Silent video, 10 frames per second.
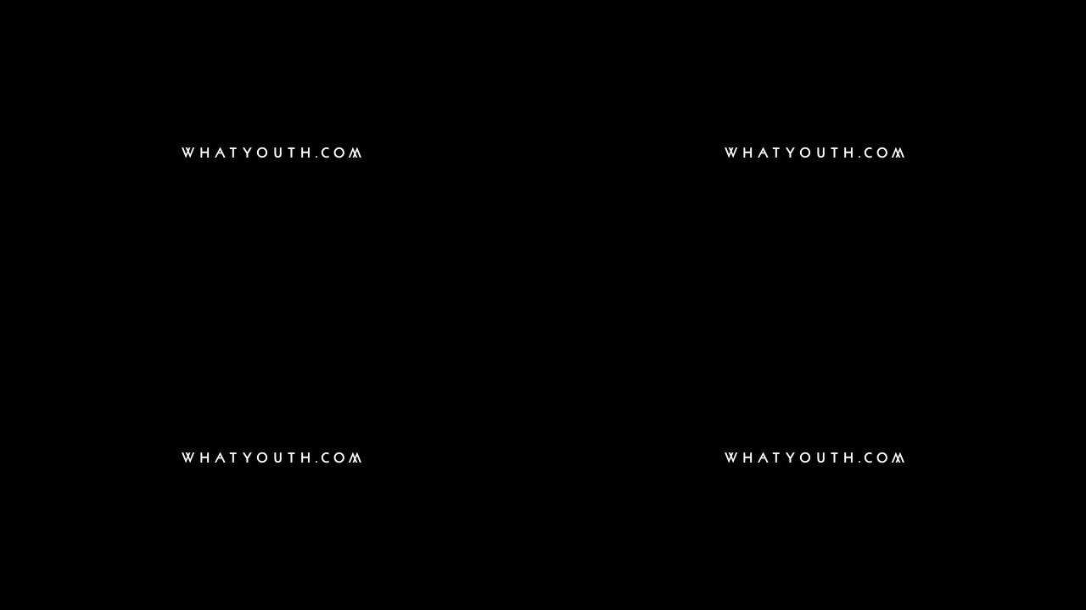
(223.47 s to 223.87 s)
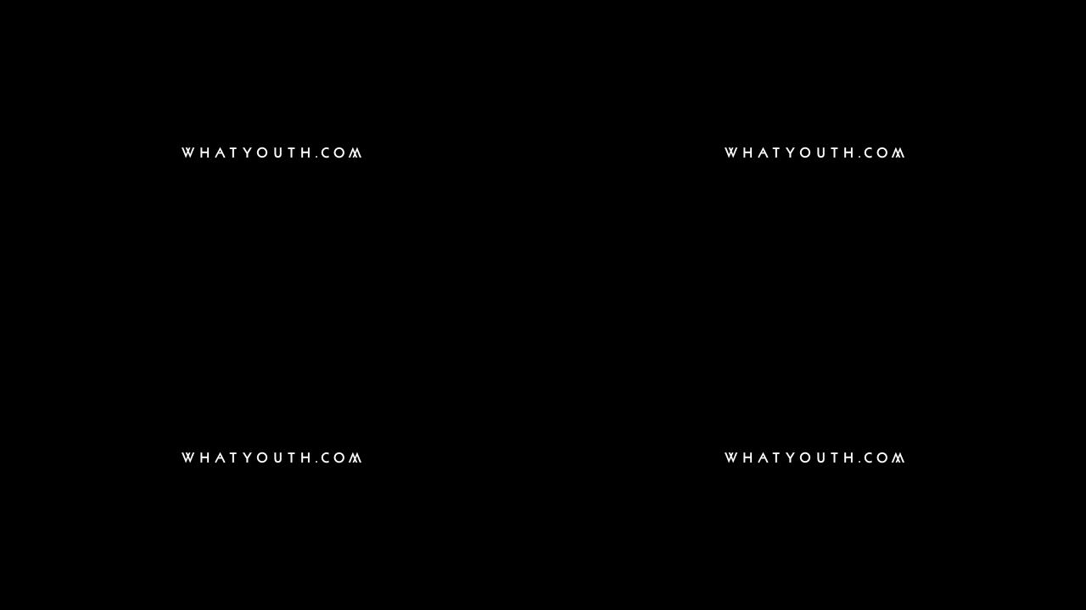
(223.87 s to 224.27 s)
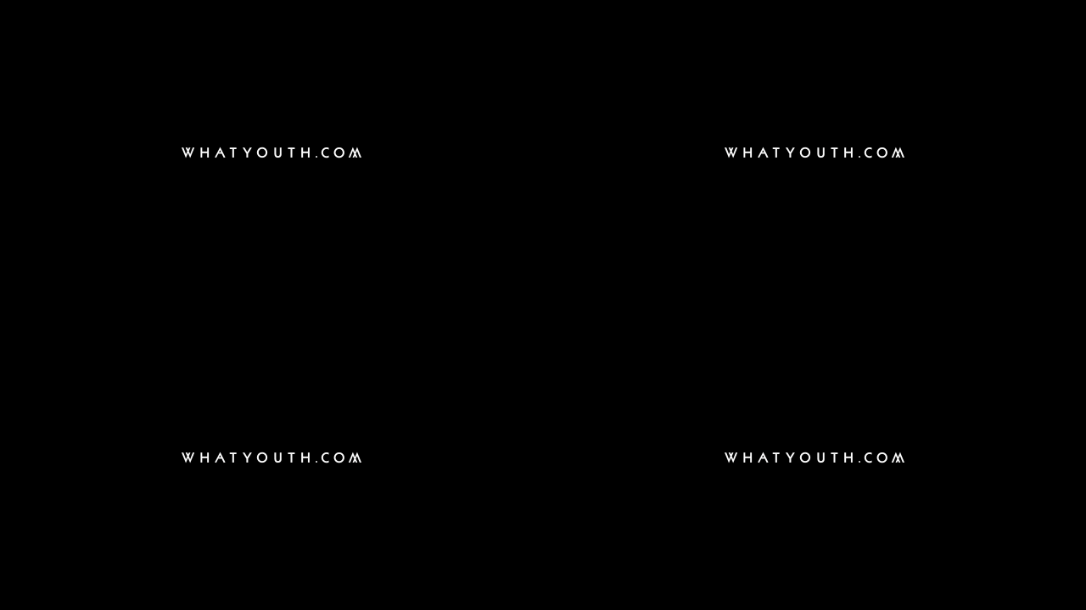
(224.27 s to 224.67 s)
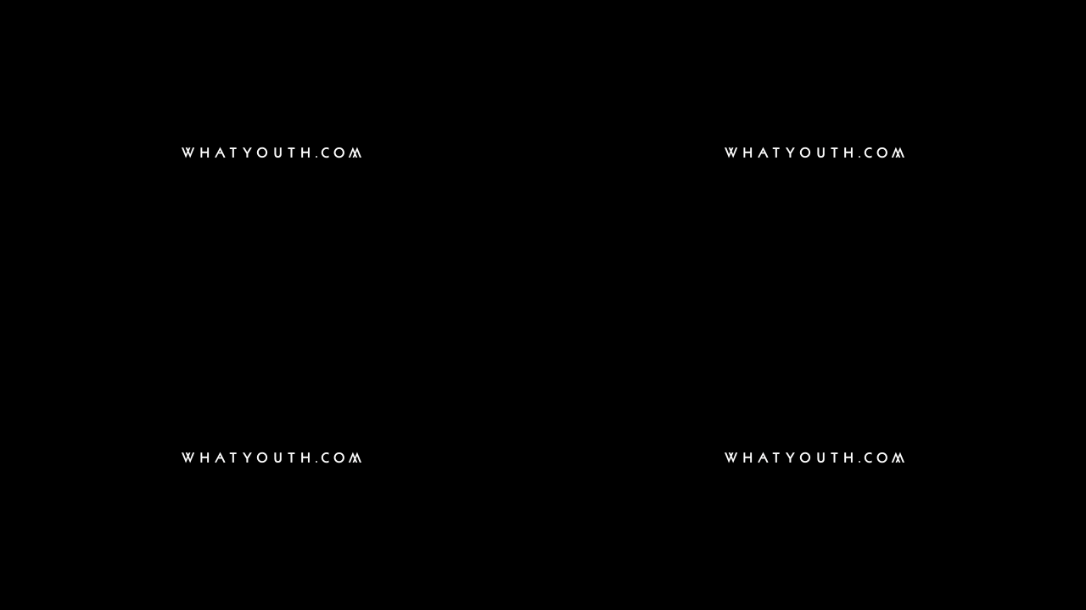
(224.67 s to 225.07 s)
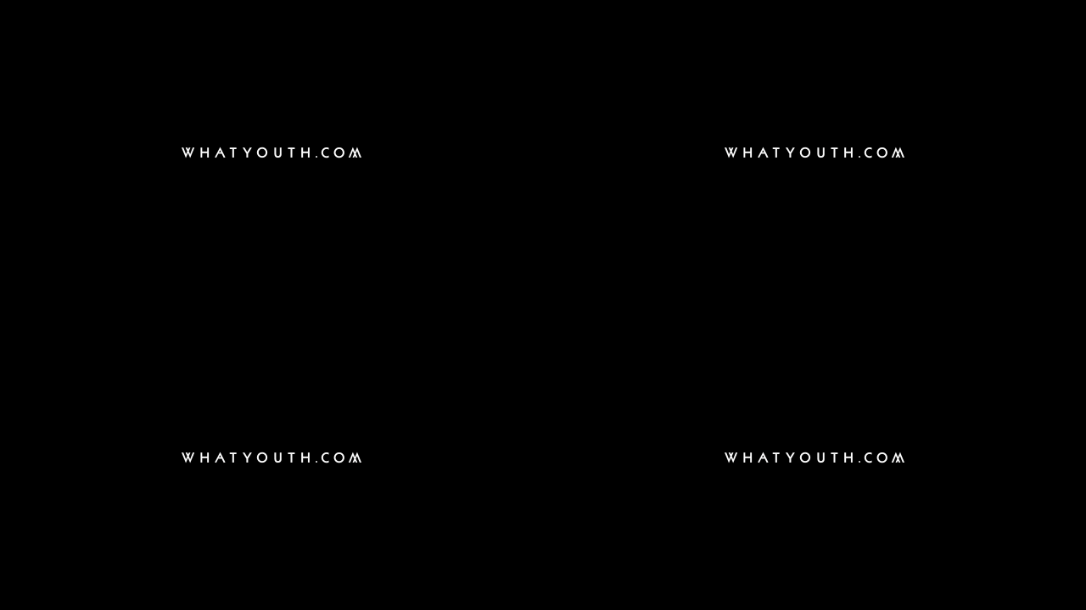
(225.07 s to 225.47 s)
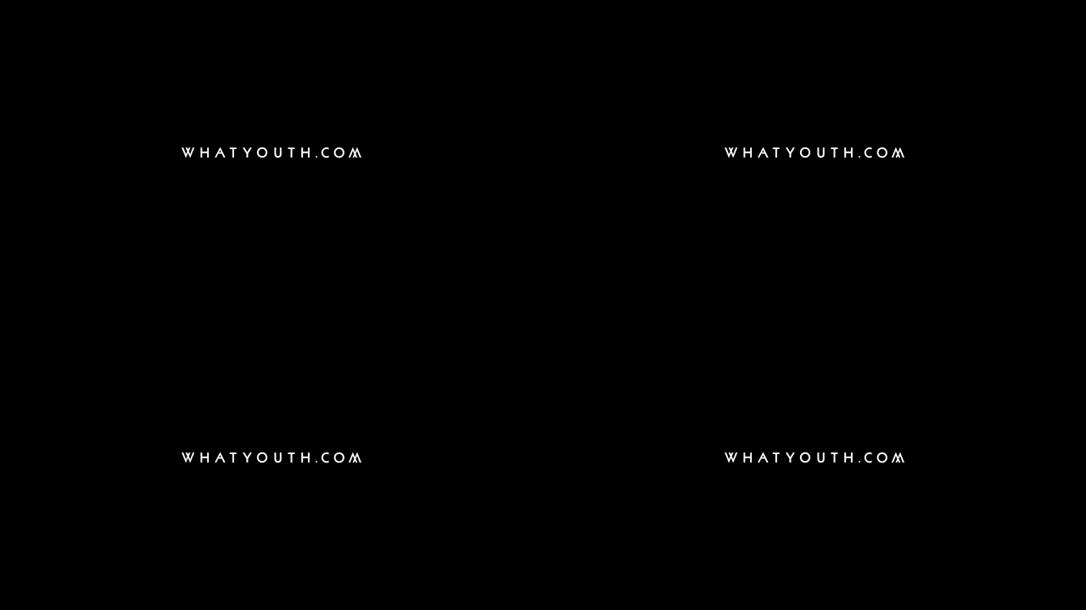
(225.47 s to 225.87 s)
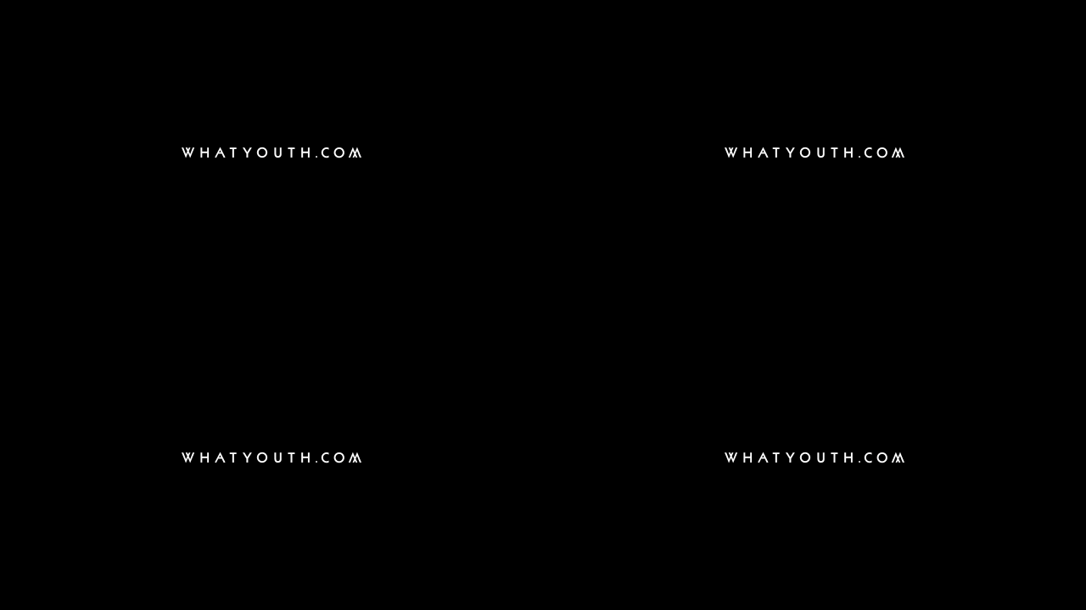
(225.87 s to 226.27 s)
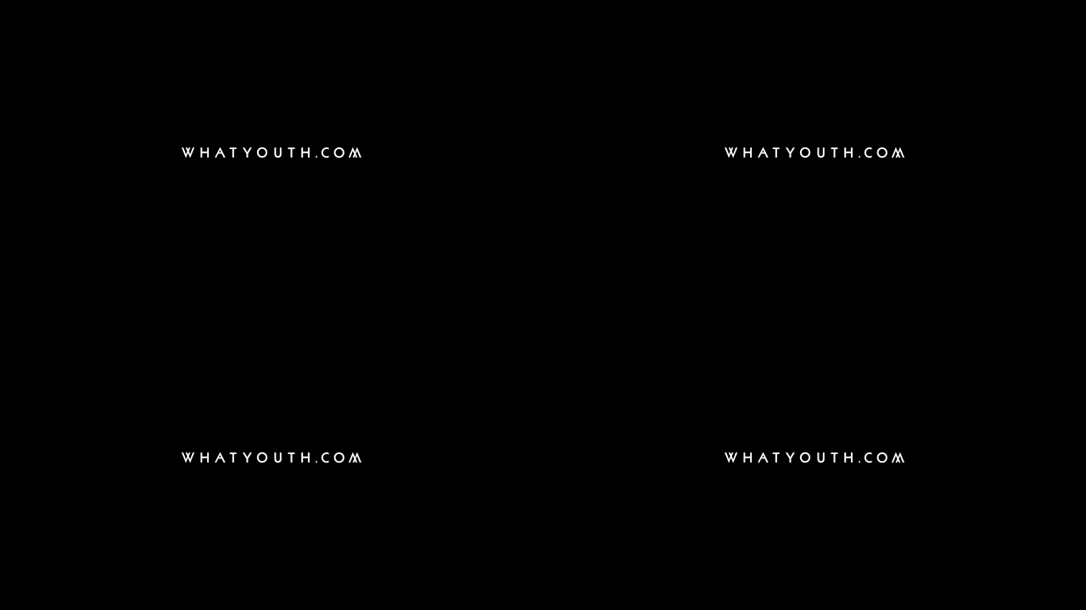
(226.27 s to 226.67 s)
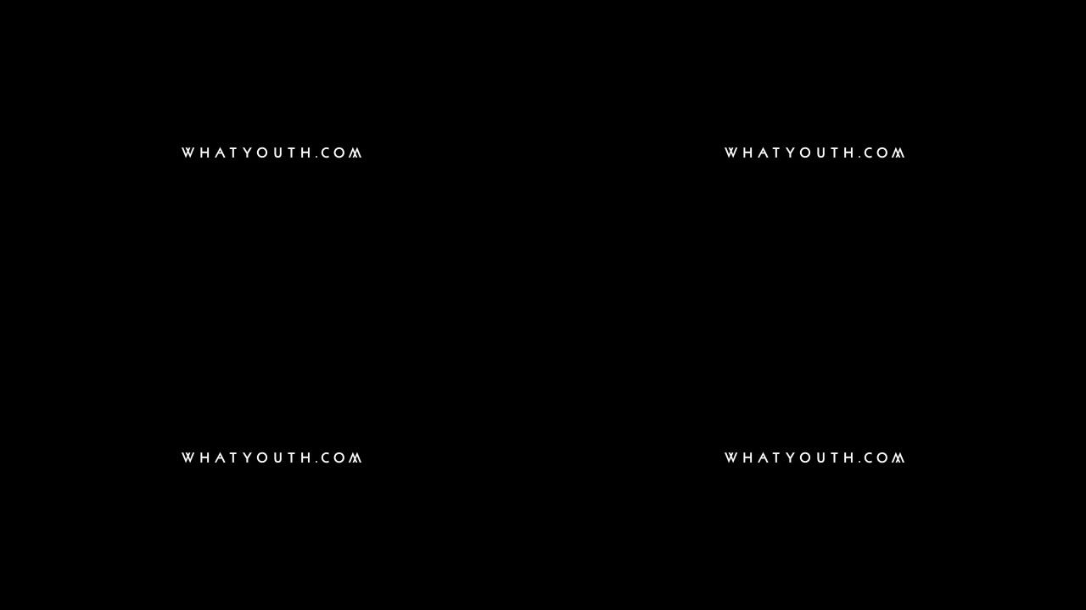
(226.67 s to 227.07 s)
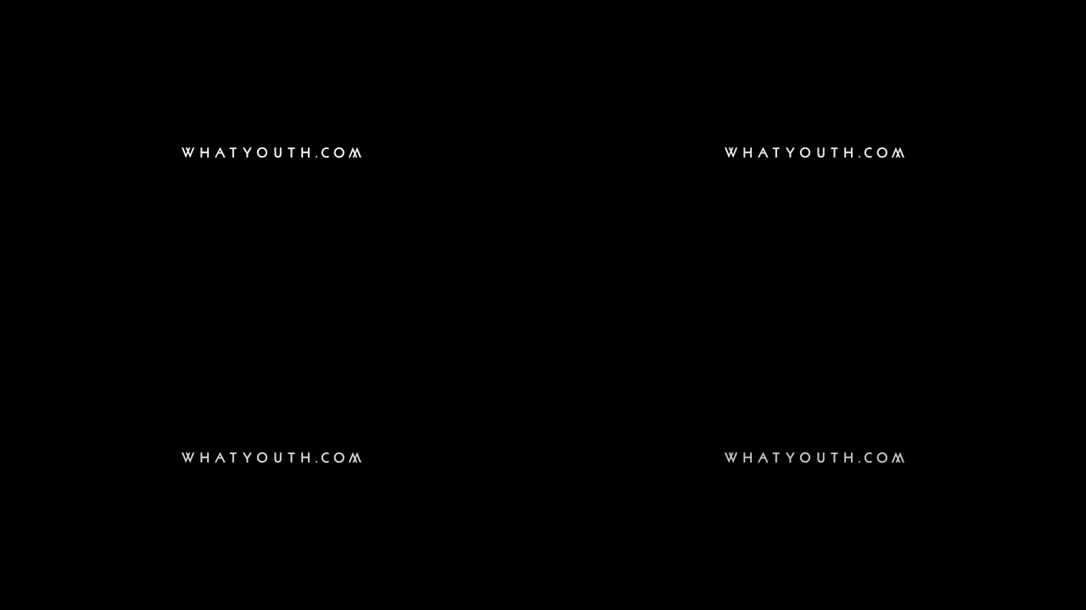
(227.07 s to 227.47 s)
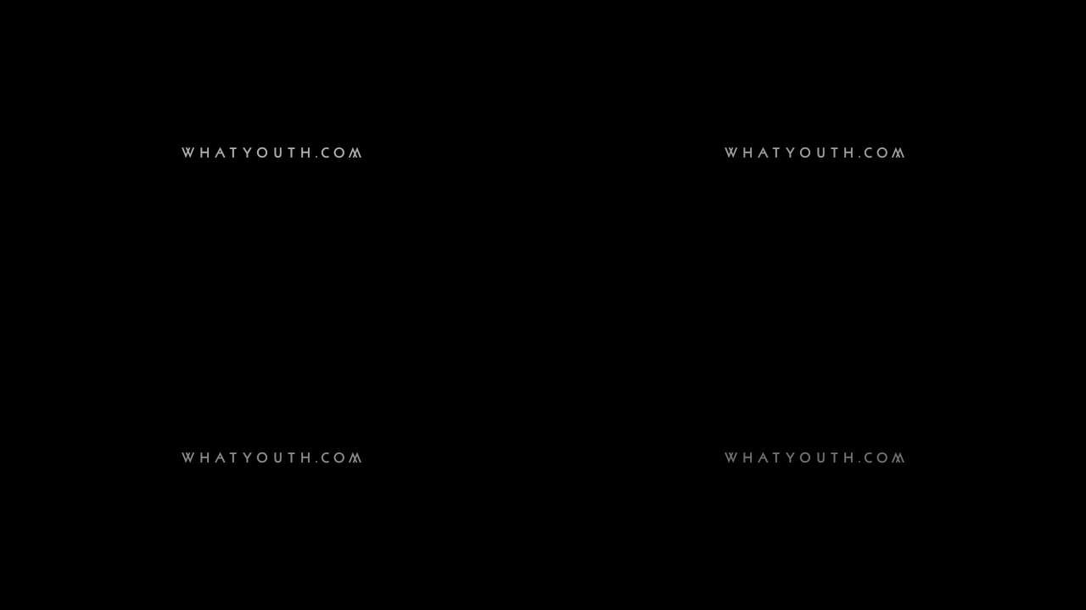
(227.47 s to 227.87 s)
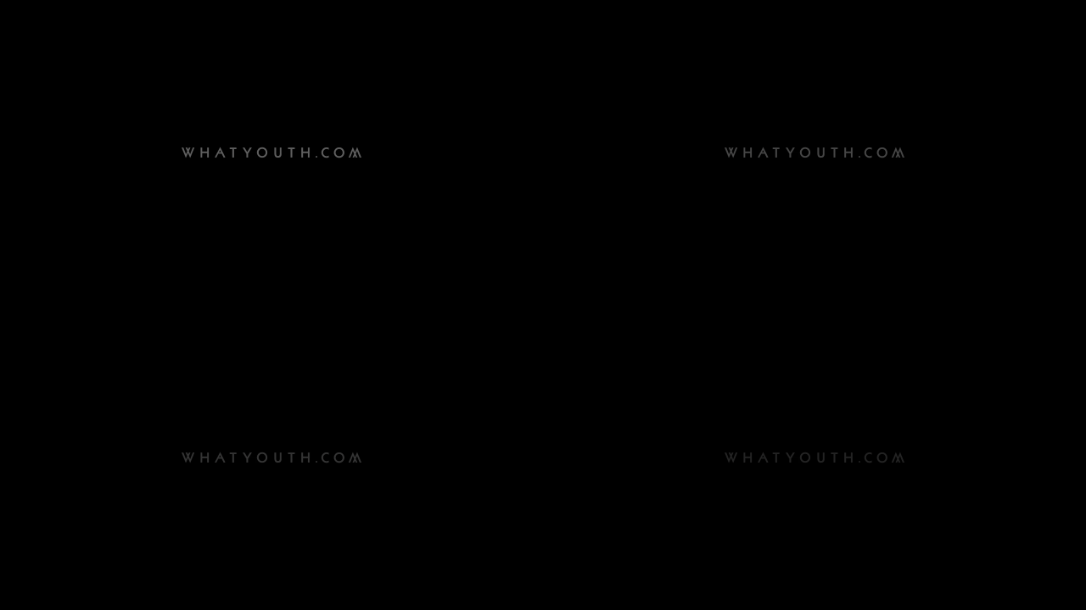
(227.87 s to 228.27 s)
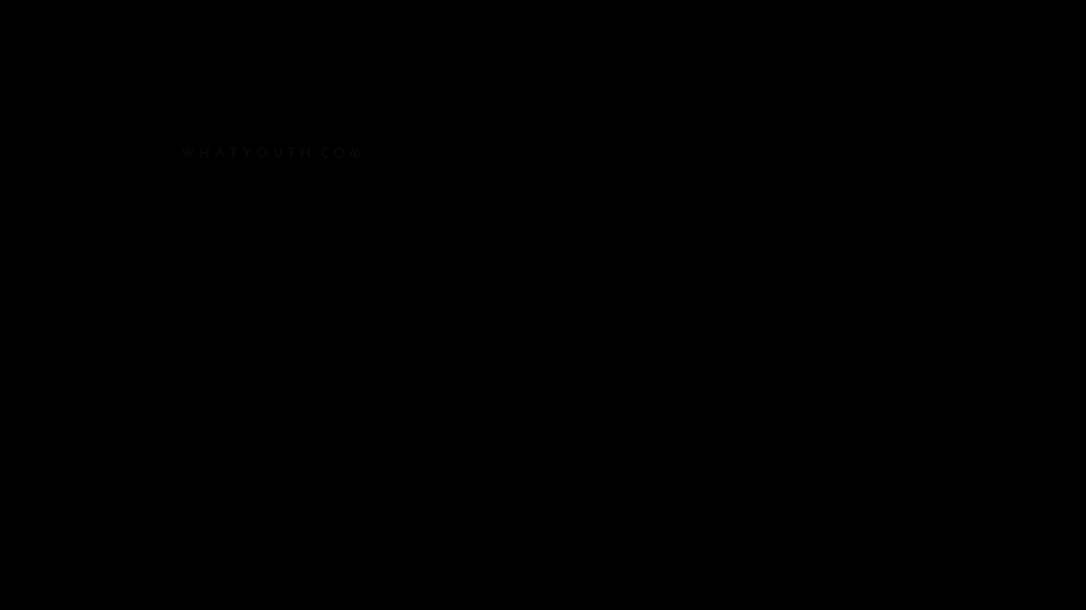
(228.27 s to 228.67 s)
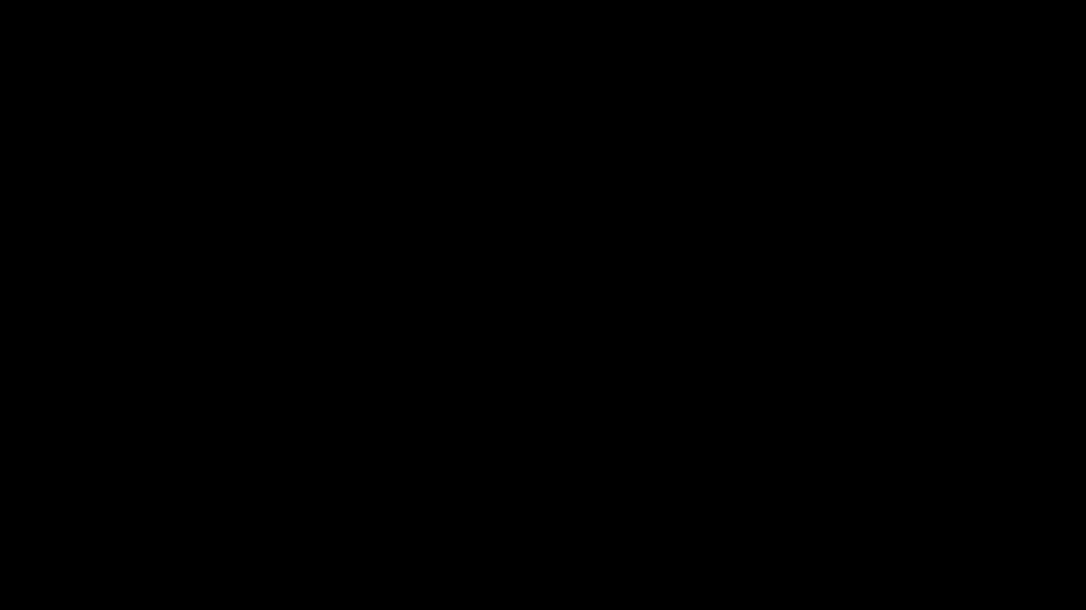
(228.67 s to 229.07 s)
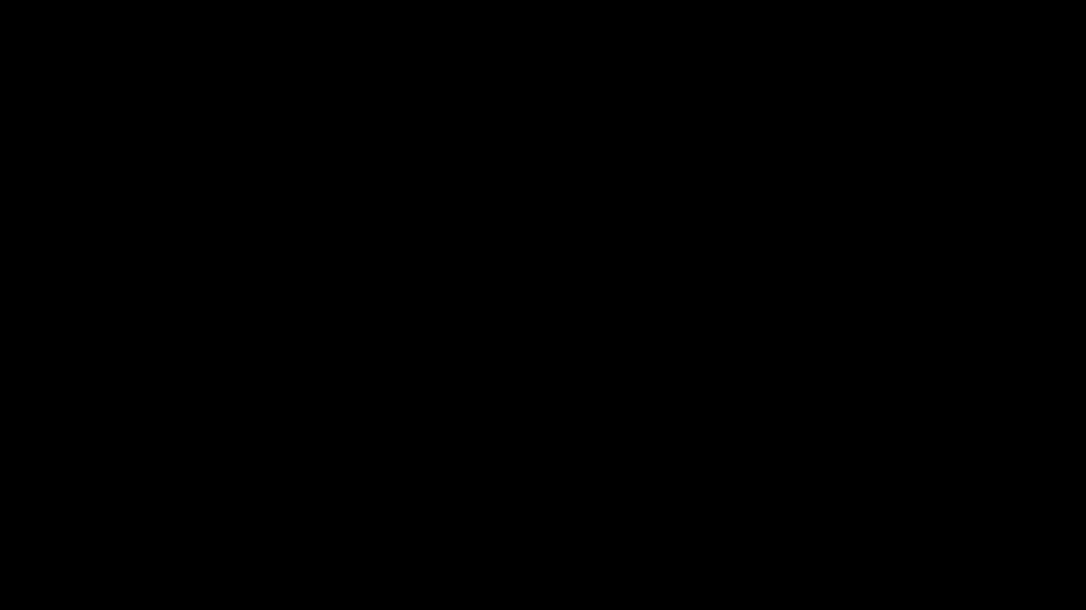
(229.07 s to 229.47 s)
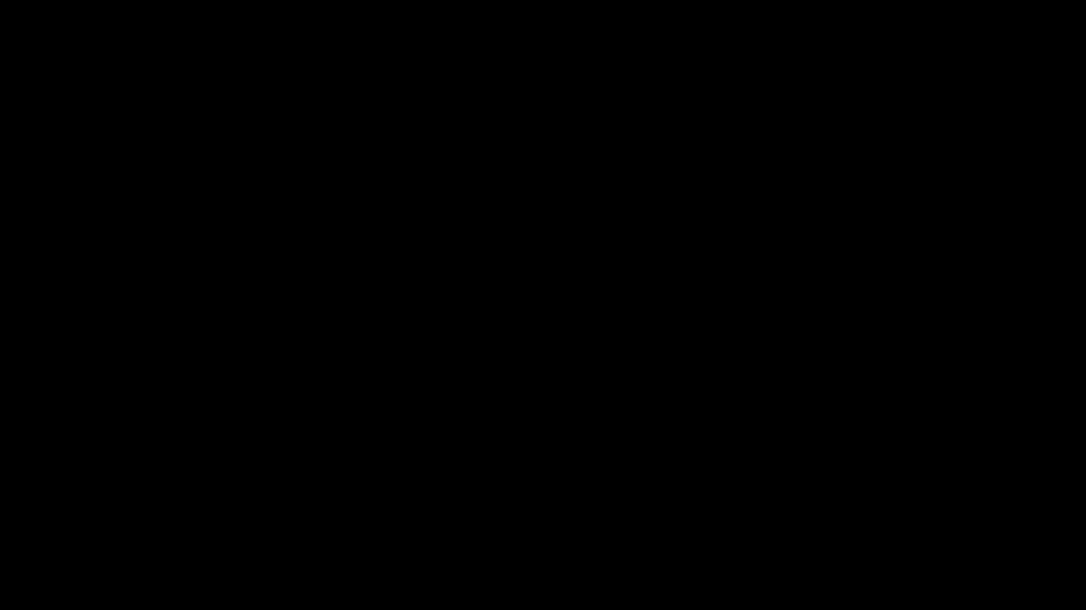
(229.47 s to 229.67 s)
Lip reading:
[unreadable: no face in view]